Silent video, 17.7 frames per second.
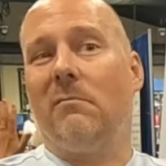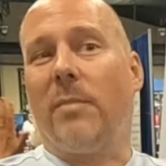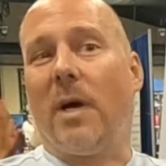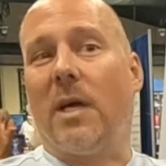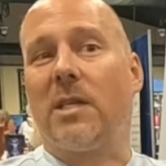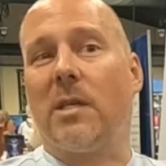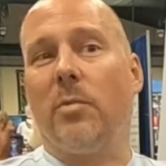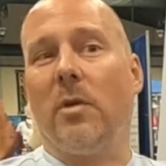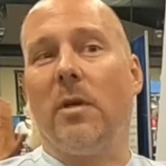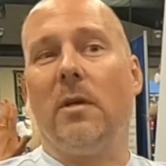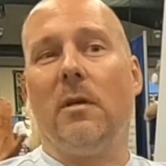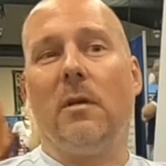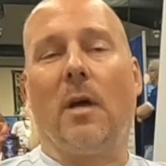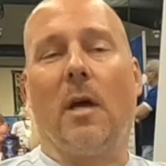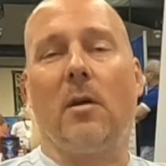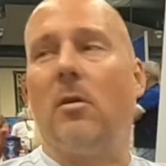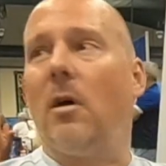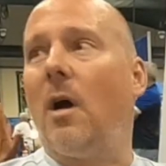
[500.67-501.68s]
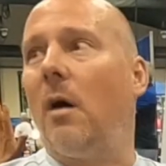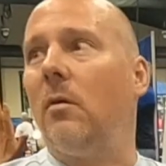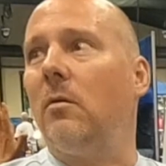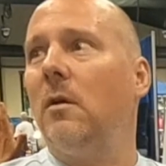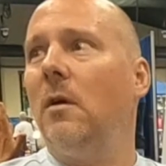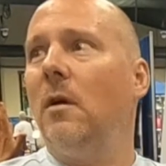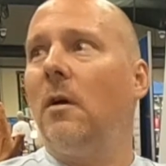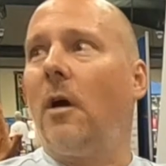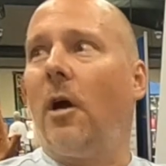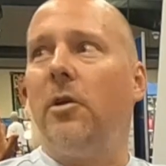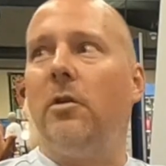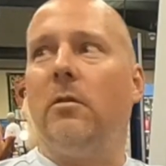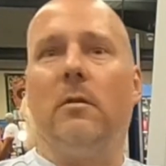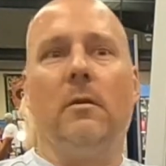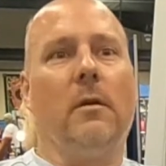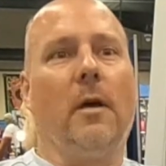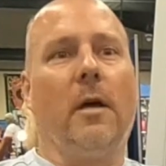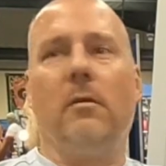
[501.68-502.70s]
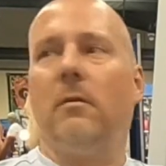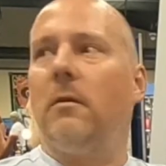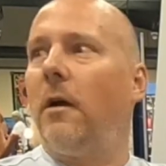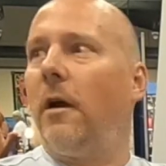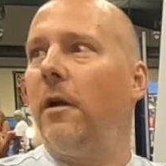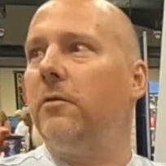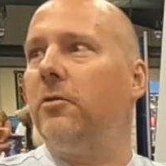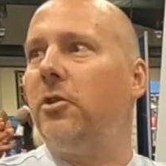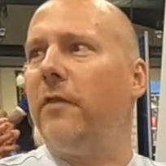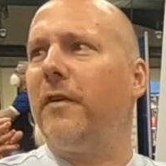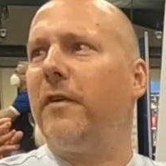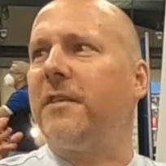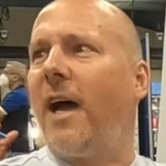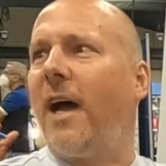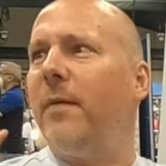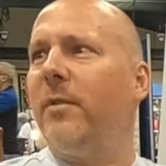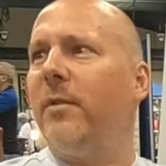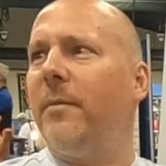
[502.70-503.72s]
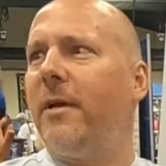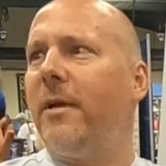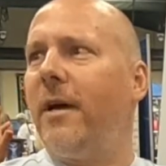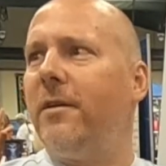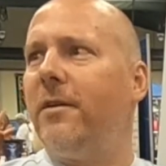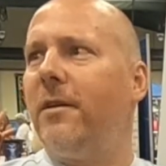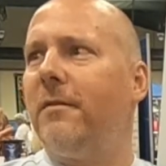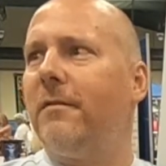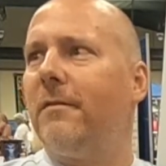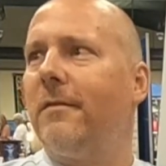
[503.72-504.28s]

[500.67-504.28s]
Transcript: sure. Possibly? I don't know how, do you have a time limit on your,